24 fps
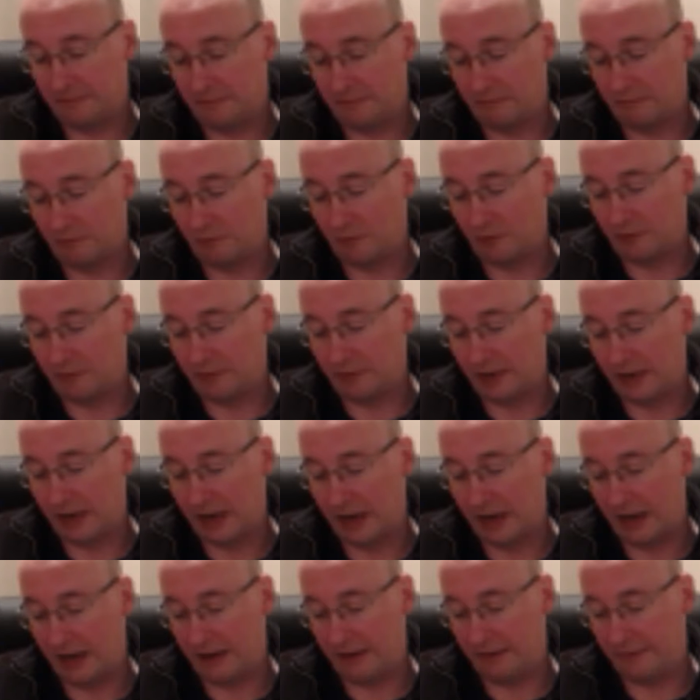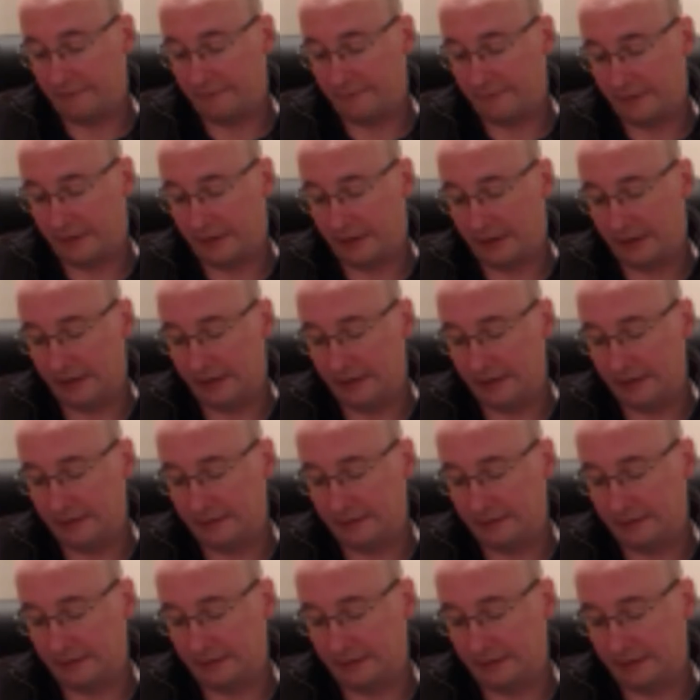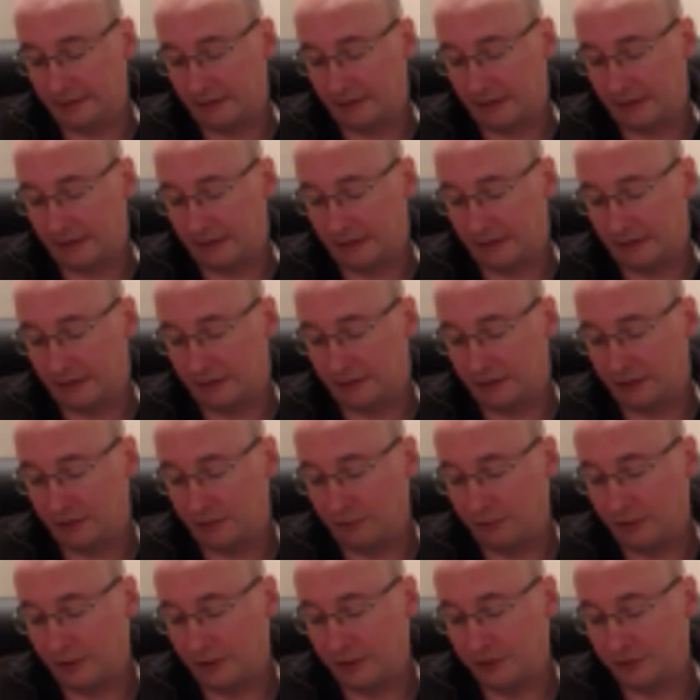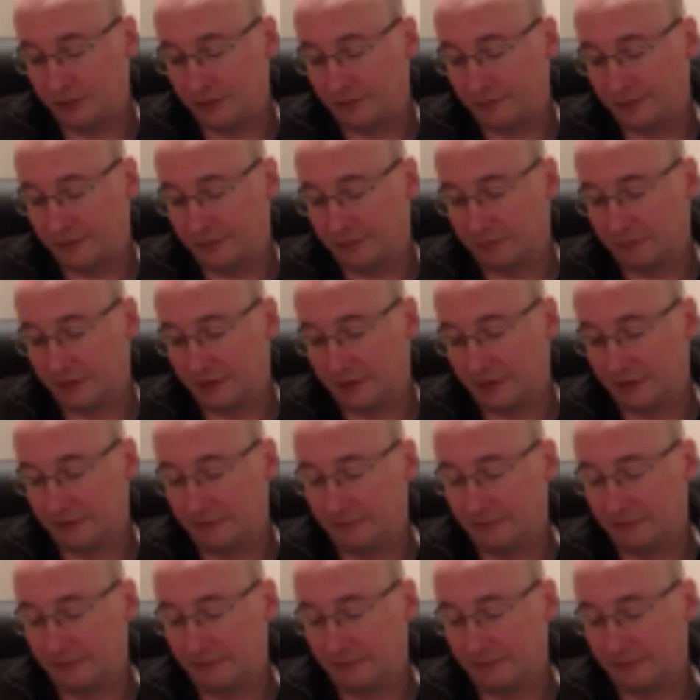What we have is a 2-inch filter